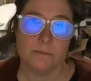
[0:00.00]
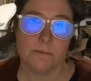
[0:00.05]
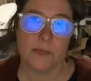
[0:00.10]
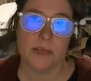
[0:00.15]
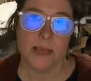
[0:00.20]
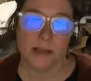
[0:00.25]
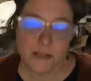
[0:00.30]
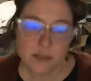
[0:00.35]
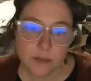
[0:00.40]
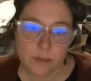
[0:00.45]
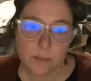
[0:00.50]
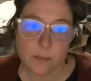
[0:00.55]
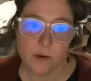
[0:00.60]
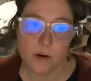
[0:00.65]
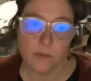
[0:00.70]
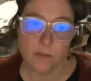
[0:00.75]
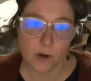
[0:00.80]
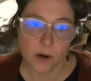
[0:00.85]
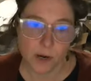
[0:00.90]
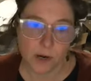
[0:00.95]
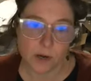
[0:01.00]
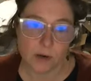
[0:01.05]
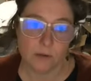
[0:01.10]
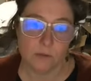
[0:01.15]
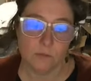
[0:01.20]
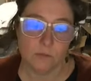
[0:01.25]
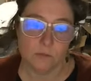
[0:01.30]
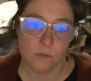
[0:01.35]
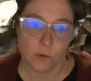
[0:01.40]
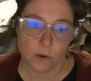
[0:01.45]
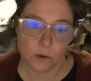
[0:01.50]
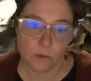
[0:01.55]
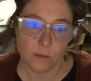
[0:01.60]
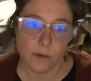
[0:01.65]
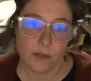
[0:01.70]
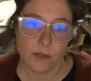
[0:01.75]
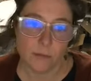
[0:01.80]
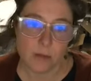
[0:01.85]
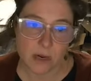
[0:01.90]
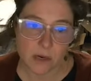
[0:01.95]
get to the point where I can work
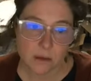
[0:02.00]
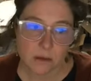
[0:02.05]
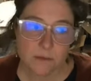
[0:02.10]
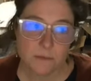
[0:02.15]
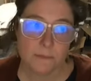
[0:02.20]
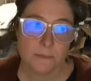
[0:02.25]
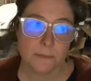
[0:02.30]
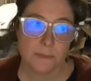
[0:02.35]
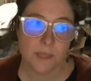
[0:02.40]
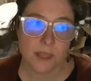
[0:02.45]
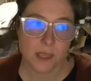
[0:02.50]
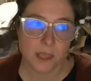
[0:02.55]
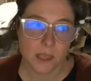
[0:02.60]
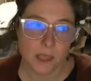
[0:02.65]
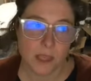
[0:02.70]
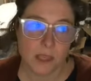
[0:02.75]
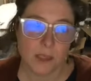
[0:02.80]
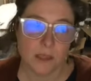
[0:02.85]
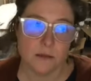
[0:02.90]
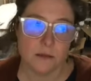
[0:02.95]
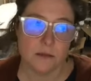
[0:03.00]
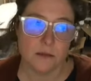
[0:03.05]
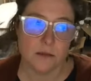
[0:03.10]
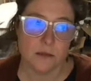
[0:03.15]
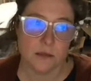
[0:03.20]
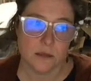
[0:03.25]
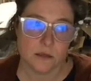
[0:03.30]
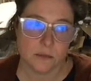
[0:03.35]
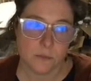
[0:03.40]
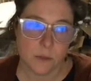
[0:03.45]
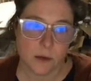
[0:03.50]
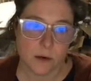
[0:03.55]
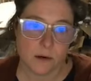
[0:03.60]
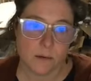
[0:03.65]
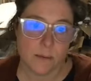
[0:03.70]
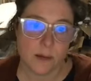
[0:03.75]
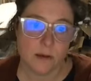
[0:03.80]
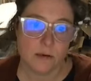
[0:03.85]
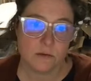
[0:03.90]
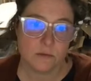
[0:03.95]
really big and
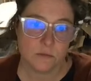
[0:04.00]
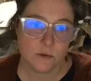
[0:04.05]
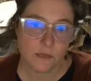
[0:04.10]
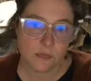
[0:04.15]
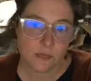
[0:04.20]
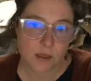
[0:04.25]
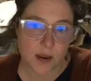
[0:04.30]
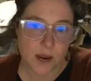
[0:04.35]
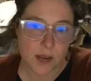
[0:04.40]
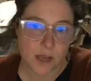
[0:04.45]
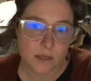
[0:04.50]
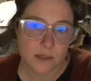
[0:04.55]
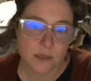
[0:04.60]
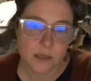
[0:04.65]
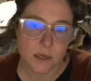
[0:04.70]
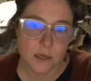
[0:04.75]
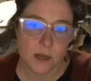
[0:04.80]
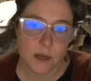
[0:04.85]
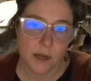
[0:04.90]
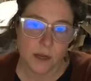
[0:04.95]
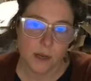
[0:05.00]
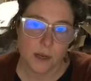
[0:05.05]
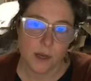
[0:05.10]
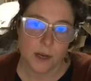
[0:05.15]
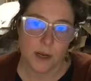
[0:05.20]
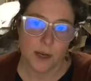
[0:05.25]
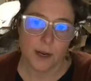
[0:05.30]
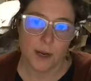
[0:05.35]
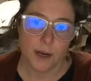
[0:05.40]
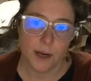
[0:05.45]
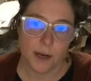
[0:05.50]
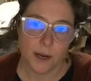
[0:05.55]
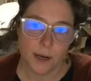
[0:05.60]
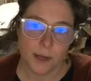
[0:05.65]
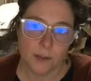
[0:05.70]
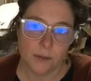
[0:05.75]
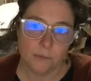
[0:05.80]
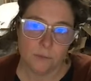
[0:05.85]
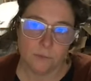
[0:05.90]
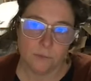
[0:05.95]
experiment with that.
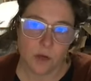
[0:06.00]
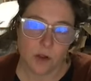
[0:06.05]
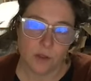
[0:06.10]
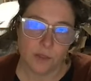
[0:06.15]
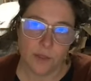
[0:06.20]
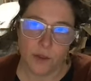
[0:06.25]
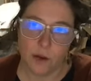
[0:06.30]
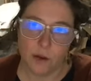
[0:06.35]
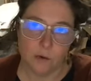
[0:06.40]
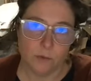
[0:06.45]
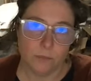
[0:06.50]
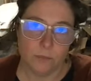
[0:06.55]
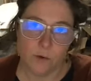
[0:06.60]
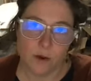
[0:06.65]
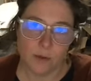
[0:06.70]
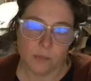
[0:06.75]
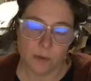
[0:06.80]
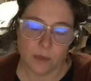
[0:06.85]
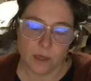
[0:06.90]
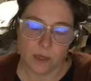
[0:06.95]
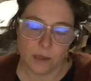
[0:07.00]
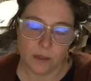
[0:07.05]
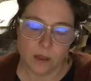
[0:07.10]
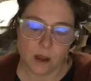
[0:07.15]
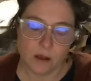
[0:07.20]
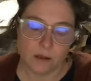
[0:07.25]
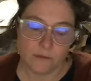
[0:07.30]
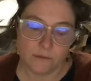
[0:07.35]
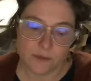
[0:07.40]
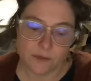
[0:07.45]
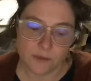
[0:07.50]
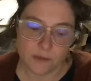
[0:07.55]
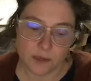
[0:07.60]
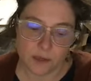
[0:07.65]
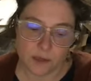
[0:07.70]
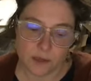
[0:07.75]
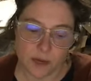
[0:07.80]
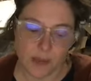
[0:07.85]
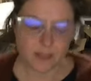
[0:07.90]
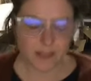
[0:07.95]
Although, boy, I really loved
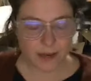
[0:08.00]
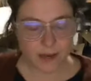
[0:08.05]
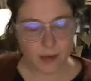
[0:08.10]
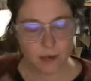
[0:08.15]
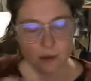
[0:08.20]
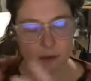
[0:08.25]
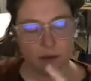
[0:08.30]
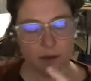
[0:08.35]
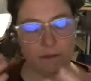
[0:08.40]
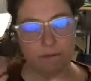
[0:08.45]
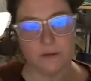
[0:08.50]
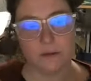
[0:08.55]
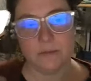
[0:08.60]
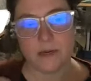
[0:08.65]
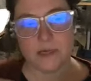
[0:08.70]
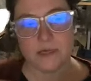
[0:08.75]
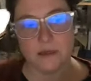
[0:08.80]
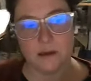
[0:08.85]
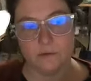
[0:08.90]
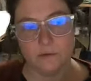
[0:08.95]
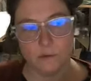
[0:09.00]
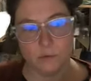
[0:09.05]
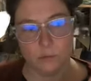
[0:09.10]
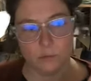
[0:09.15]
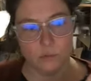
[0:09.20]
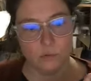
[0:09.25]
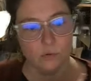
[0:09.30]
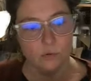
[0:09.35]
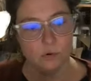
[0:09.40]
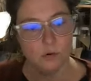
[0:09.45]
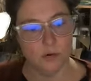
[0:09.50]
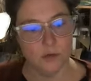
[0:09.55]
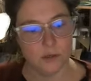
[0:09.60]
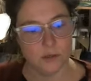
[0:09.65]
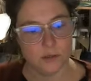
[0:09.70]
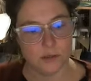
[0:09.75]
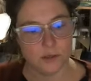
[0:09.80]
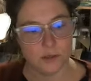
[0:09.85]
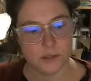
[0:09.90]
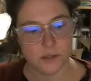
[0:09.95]
I like giving myself a rule
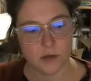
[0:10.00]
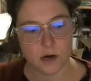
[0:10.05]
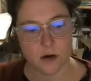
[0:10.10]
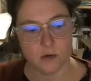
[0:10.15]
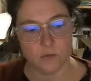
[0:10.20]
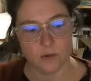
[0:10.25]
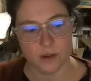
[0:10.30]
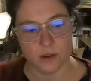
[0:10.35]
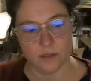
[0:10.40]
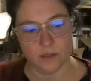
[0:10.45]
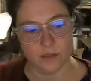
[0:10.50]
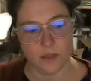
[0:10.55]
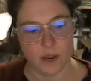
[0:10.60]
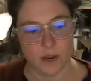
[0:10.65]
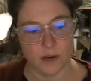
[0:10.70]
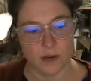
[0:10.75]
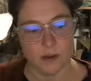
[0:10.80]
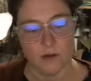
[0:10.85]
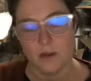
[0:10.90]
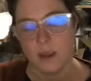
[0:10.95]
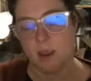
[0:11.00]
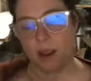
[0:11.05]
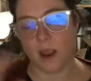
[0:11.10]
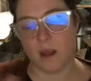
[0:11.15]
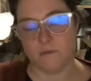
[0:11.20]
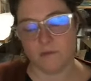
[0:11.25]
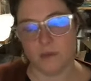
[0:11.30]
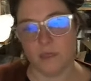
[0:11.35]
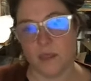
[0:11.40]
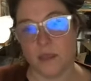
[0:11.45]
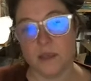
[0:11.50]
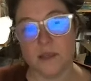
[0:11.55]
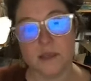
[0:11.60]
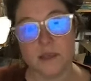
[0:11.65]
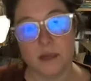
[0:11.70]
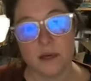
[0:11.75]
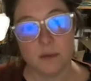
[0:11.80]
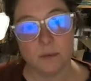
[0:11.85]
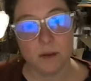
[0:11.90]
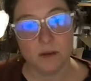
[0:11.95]
to start with, like, okay, everything's
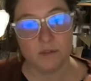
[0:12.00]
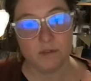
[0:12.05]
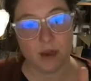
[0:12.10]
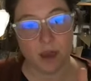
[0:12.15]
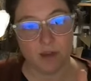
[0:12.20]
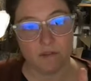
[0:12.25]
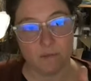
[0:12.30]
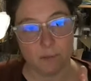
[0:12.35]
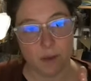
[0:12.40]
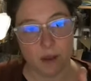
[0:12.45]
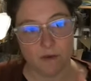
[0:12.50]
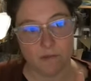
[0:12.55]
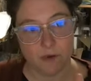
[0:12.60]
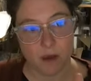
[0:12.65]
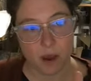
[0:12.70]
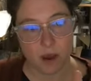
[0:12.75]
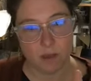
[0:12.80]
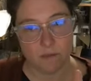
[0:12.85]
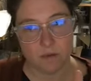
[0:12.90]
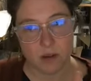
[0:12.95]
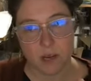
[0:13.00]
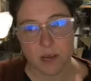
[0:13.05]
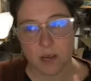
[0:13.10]
going to be 5x5.